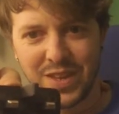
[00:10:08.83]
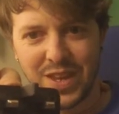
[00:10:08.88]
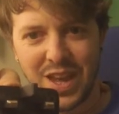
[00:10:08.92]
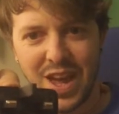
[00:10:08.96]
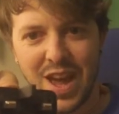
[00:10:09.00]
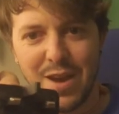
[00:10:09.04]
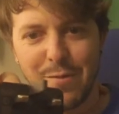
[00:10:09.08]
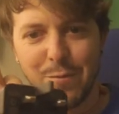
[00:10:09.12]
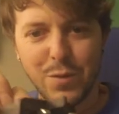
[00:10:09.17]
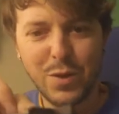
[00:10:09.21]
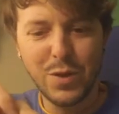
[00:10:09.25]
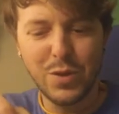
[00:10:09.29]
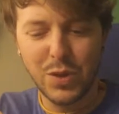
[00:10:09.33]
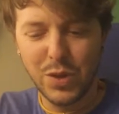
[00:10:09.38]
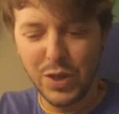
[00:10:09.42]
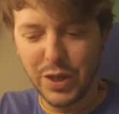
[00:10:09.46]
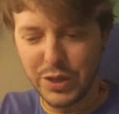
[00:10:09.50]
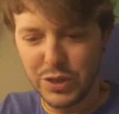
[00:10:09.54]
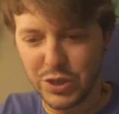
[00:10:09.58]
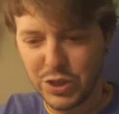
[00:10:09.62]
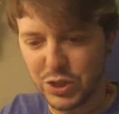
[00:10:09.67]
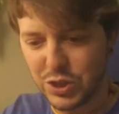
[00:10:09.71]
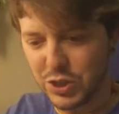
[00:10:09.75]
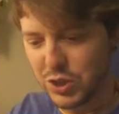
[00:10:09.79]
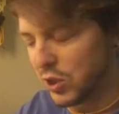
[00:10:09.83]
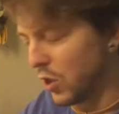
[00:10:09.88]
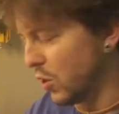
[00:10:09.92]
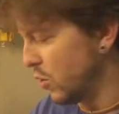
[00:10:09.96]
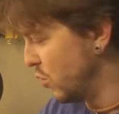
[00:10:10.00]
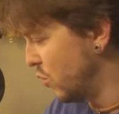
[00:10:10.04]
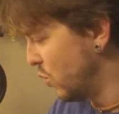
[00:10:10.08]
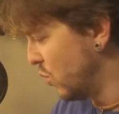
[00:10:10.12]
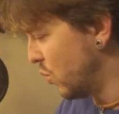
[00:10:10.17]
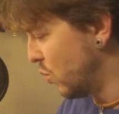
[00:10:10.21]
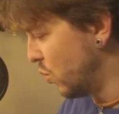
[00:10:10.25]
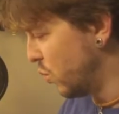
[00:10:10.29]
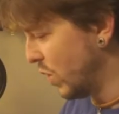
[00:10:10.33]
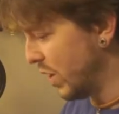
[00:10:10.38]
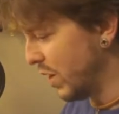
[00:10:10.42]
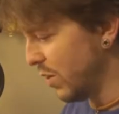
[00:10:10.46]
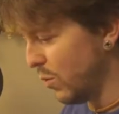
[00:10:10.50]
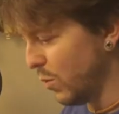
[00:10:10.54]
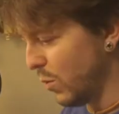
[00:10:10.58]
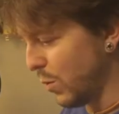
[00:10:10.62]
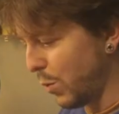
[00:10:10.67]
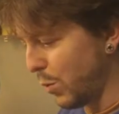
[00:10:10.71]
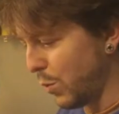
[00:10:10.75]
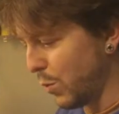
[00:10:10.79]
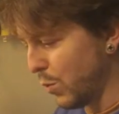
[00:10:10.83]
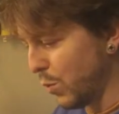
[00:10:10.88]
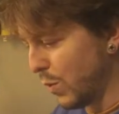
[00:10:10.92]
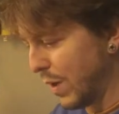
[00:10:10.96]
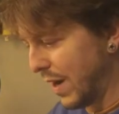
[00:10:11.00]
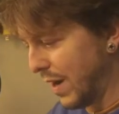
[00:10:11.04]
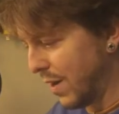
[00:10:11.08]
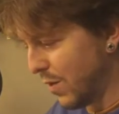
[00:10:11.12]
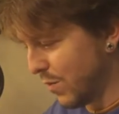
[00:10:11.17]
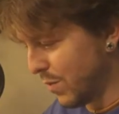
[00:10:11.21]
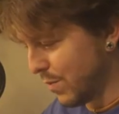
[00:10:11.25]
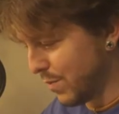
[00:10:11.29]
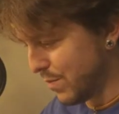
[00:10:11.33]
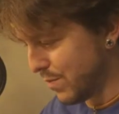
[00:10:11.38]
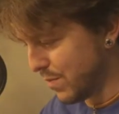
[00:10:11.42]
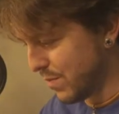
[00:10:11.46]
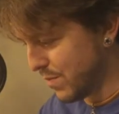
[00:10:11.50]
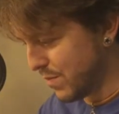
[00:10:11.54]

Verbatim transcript: Everything is so well thought out.